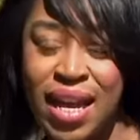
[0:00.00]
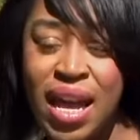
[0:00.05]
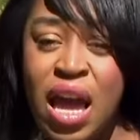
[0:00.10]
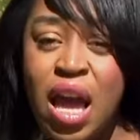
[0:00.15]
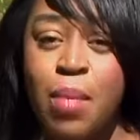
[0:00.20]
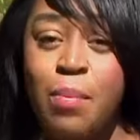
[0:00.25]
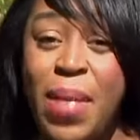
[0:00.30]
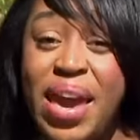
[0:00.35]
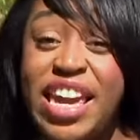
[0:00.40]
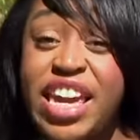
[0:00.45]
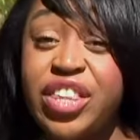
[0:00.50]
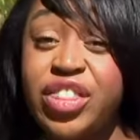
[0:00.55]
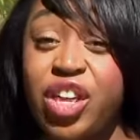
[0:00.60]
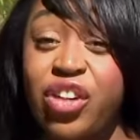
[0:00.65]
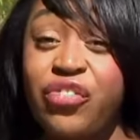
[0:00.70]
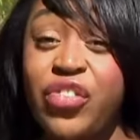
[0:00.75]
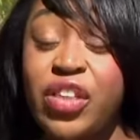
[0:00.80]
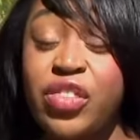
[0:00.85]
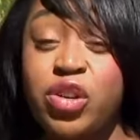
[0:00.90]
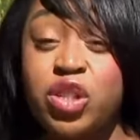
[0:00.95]
making their
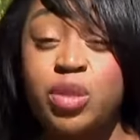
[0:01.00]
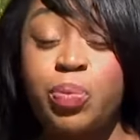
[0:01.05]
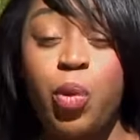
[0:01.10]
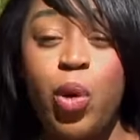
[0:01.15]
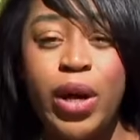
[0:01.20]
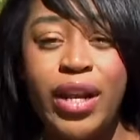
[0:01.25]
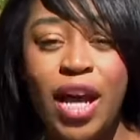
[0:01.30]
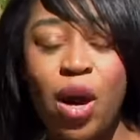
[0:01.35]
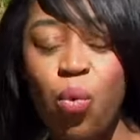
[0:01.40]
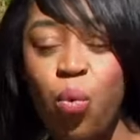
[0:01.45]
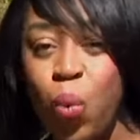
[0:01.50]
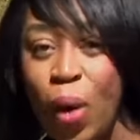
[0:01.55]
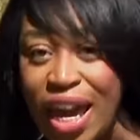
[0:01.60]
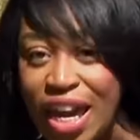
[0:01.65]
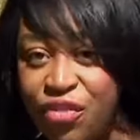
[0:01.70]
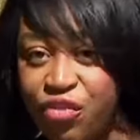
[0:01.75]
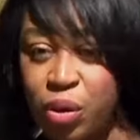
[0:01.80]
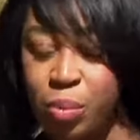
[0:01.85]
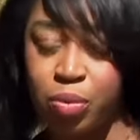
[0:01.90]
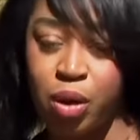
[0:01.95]
feathers point away
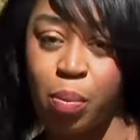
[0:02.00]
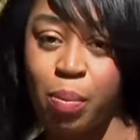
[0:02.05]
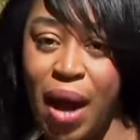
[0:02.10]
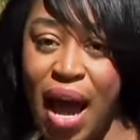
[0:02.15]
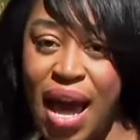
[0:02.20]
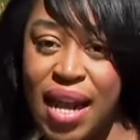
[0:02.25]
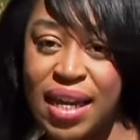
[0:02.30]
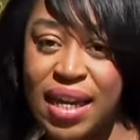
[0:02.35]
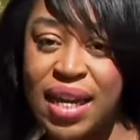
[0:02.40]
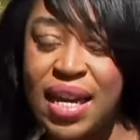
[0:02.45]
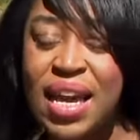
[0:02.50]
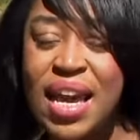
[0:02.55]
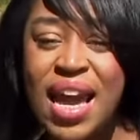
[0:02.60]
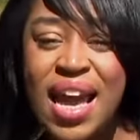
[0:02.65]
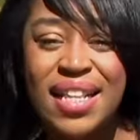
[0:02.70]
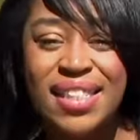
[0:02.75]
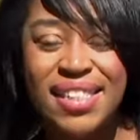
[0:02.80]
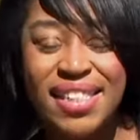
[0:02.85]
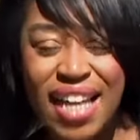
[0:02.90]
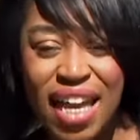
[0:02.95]
from their body
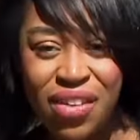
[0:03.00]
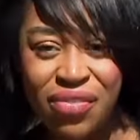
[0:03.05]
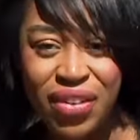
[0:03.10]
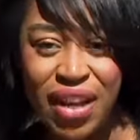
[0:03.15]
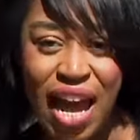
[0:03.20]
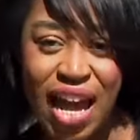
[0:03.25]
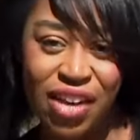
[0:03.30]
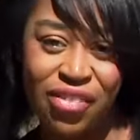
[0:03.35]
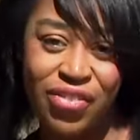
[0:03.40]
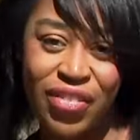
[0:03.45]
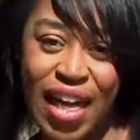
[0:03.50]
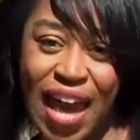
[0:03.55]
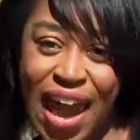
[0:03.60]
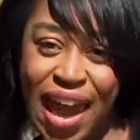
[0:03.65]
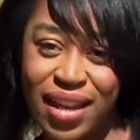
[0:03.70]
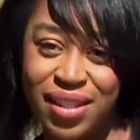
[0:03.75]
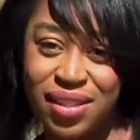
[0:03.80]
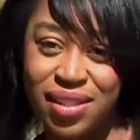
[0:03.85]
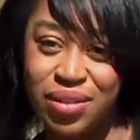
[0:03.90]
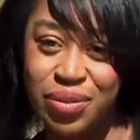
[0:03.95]
instead of lying
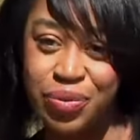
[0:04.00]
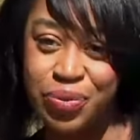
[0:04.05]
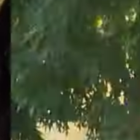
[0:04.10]
flat,